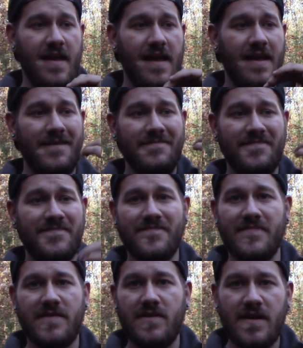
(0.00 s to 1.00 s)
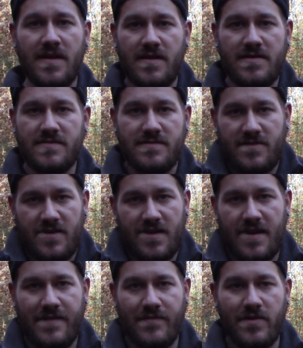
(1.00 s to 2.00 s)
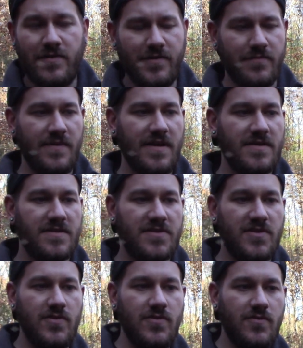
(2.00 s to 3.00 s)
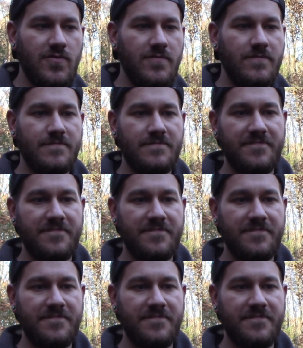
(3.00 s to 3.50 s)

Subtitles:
They're not going to have a clue, because you